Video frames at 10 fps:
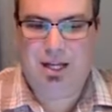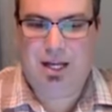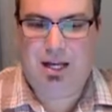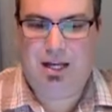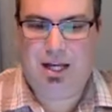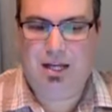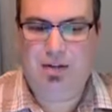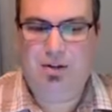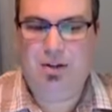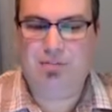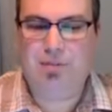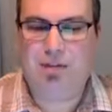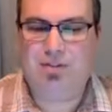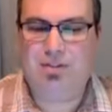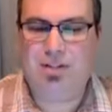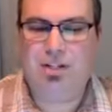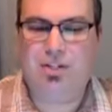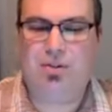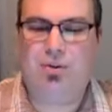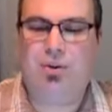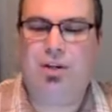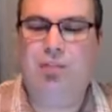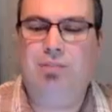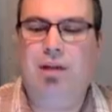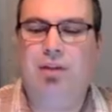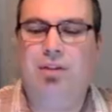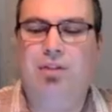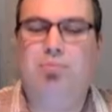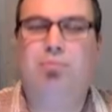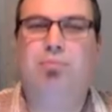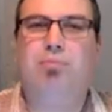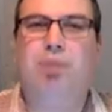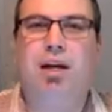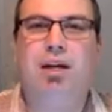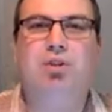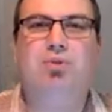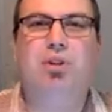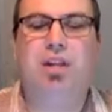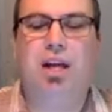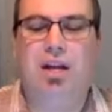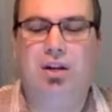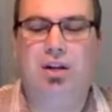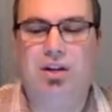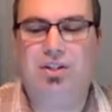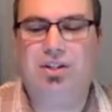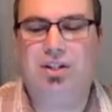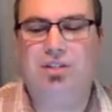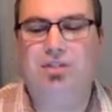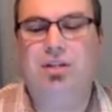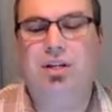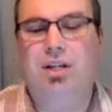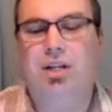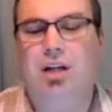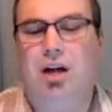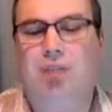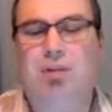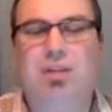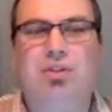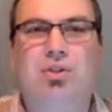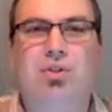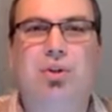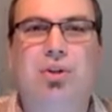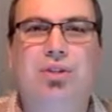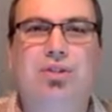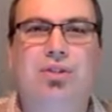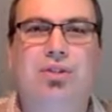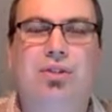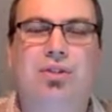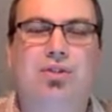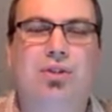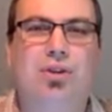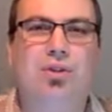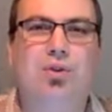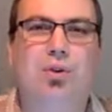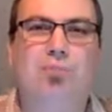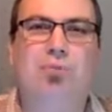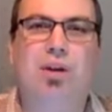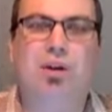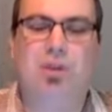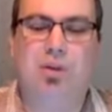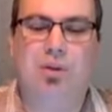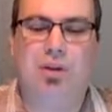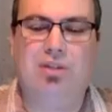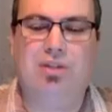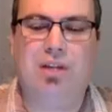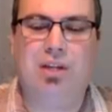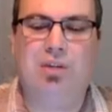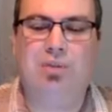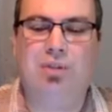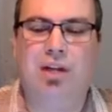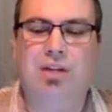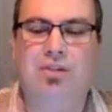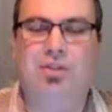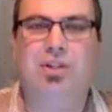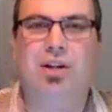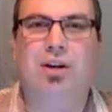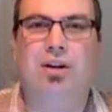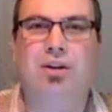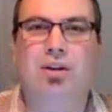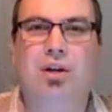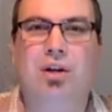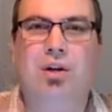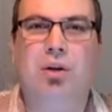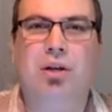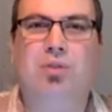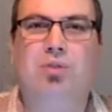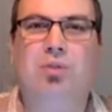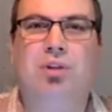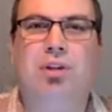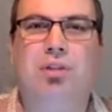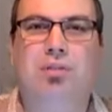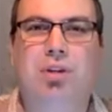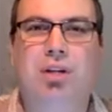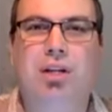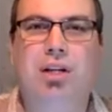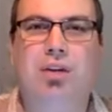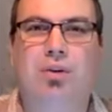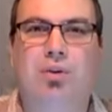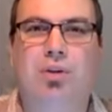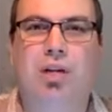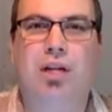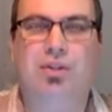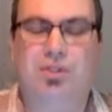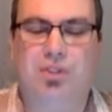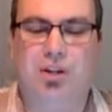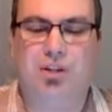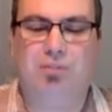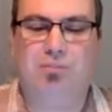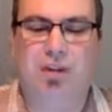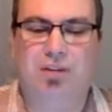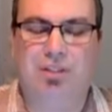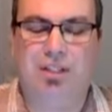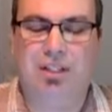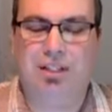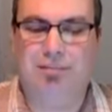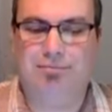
Again, you can message or email this page with any questions, comments, joys, concerns, or prayer requests that you would like to share either with the community or like to share privately.